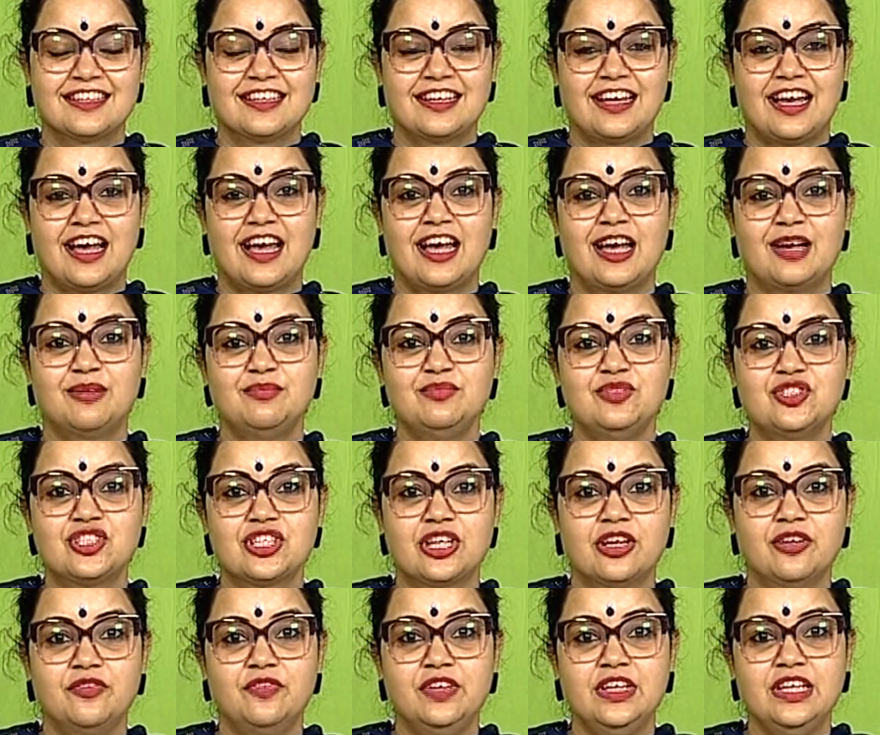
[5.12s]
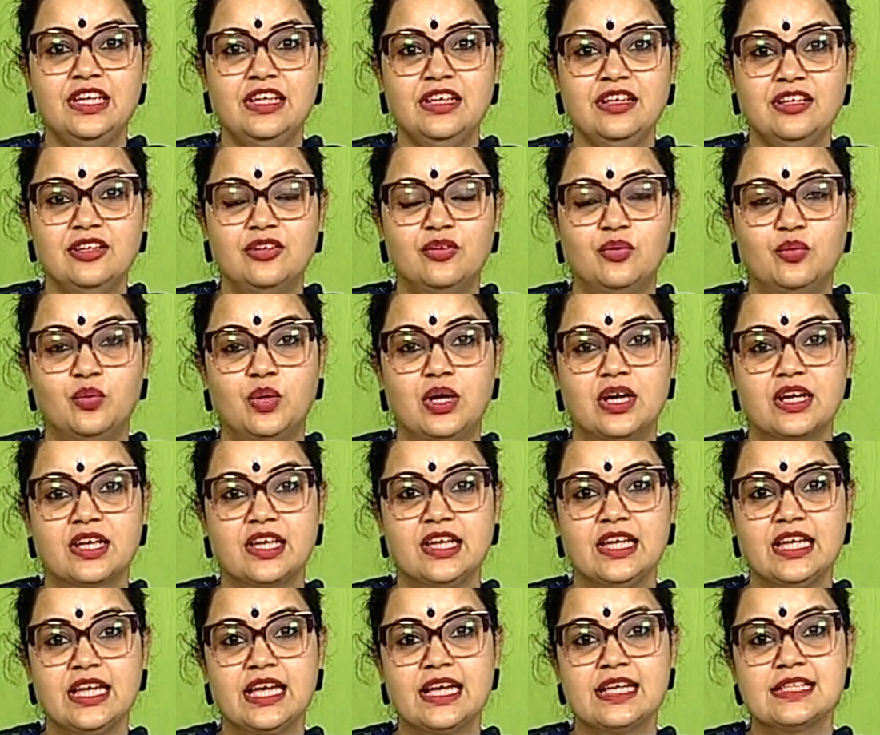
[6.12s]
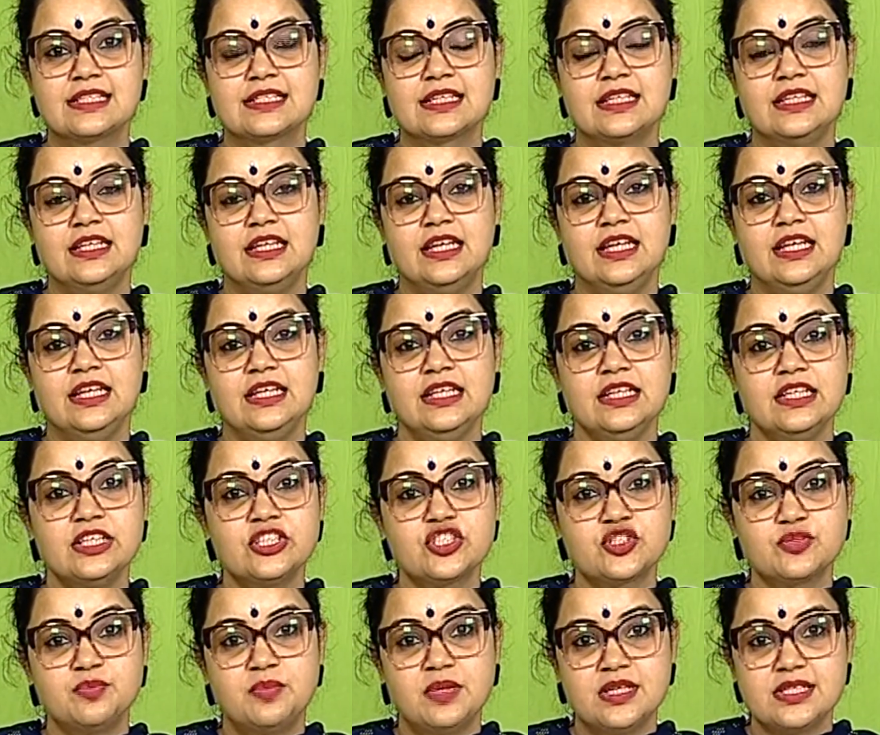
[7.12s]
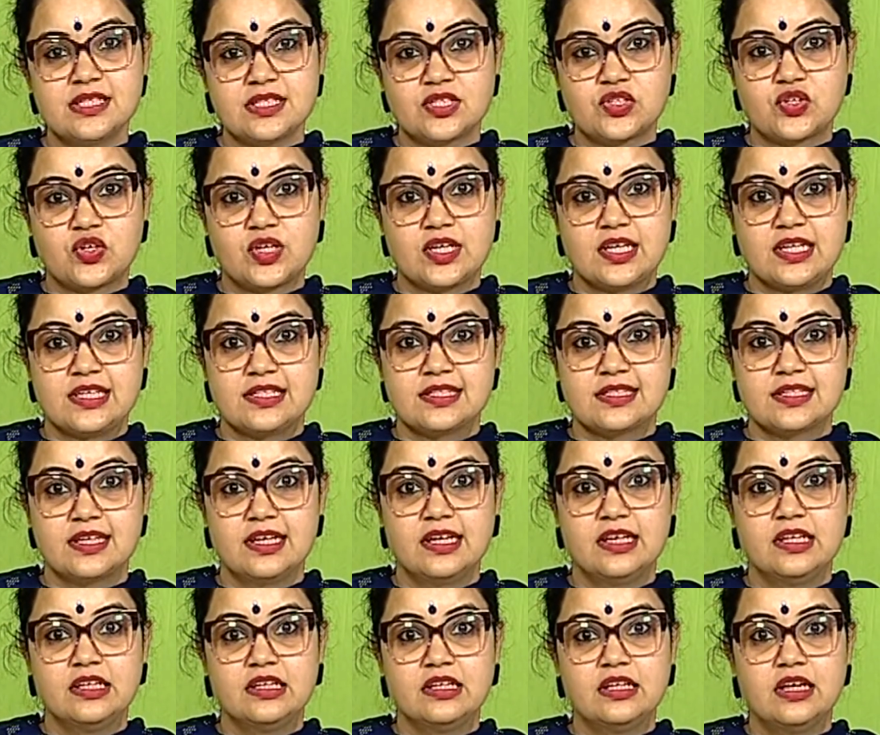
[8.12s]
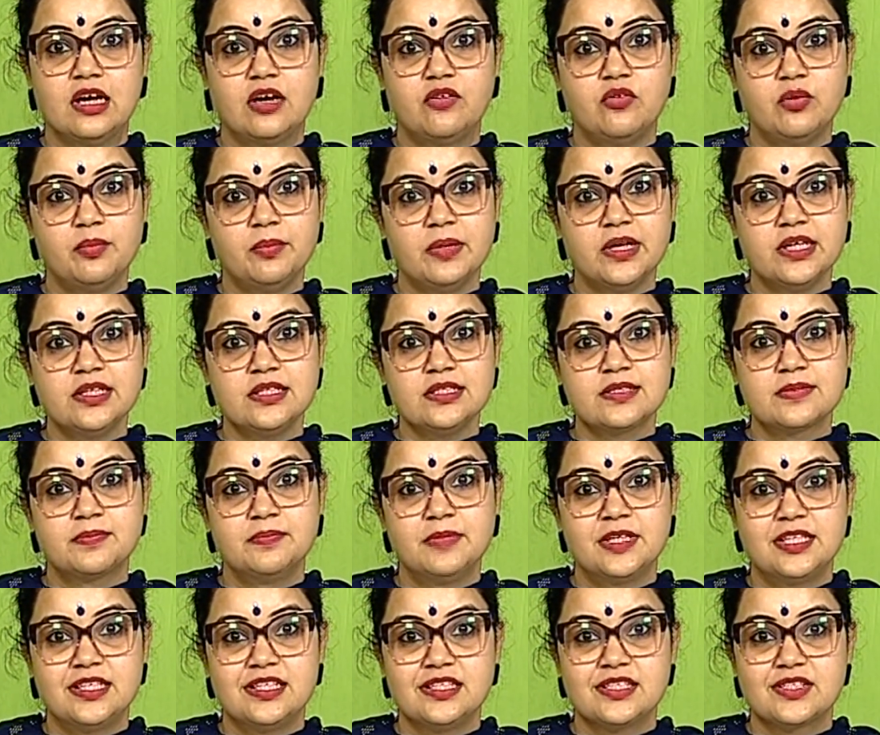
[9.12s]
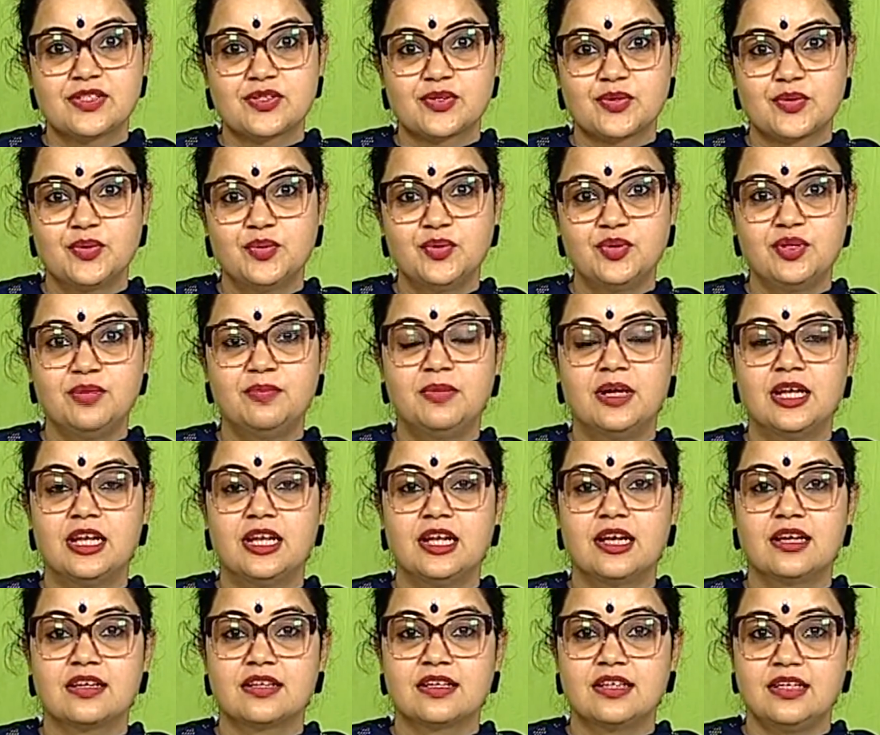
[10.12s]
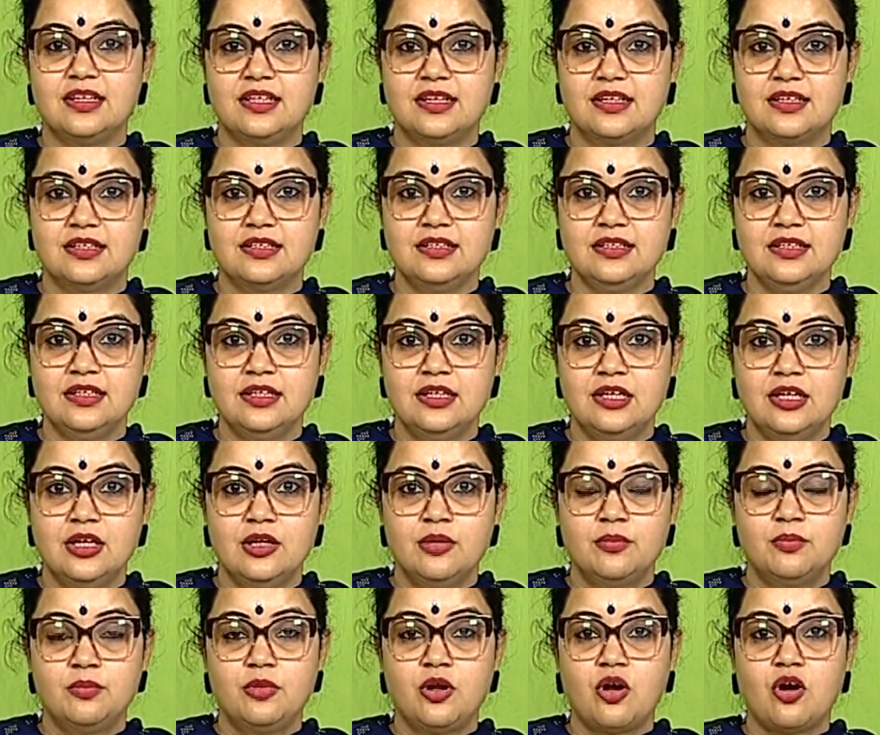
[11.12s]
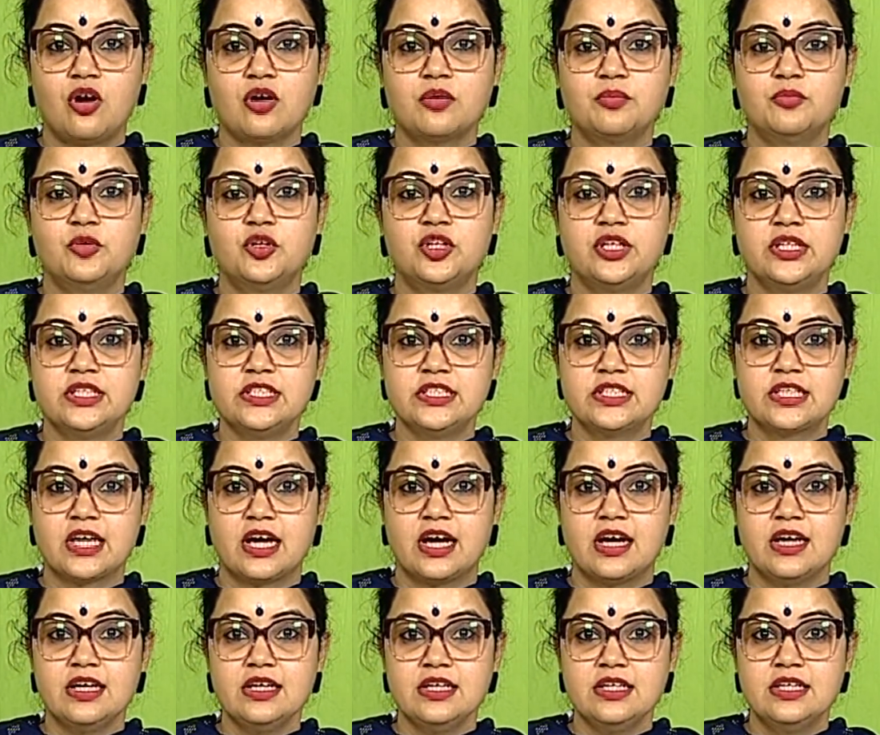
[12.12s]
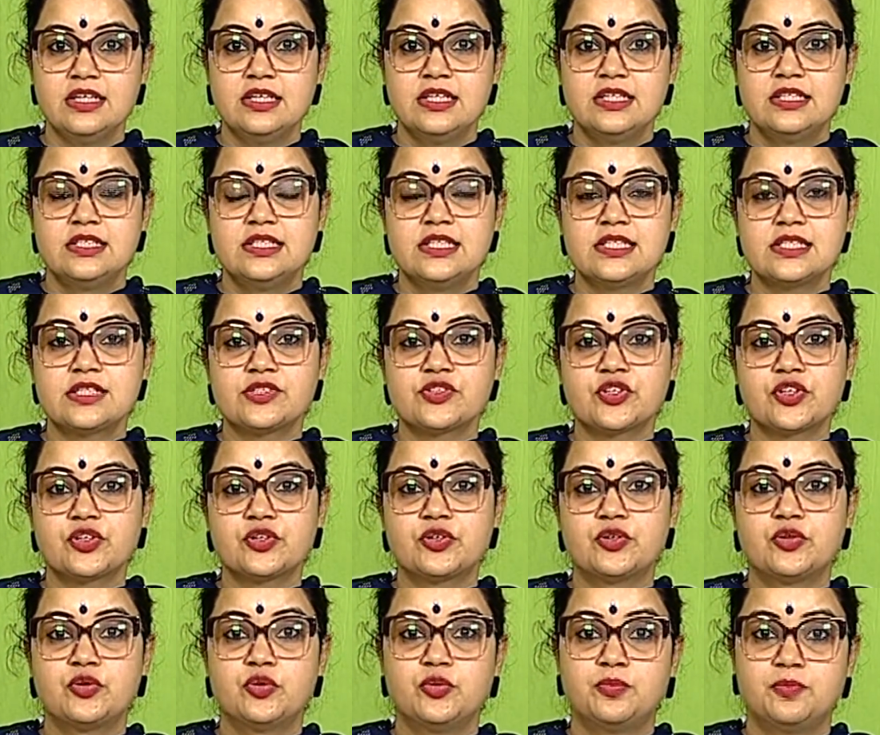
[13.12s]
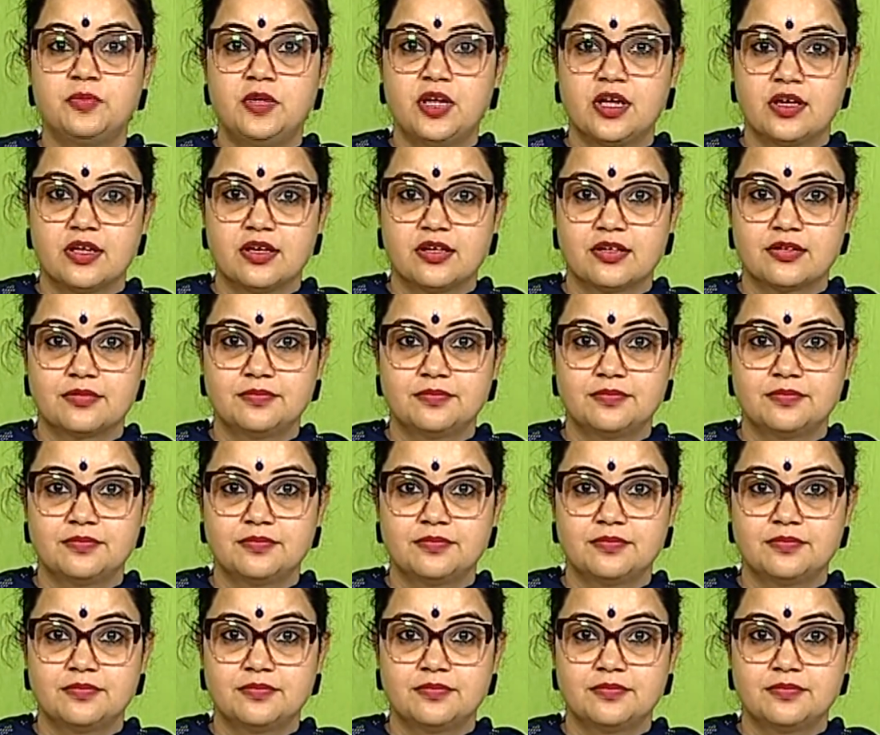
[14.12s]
I am Chavi, working as an English mistress in Government Middle School Ballakala, Block Morinda, District Rupnagar.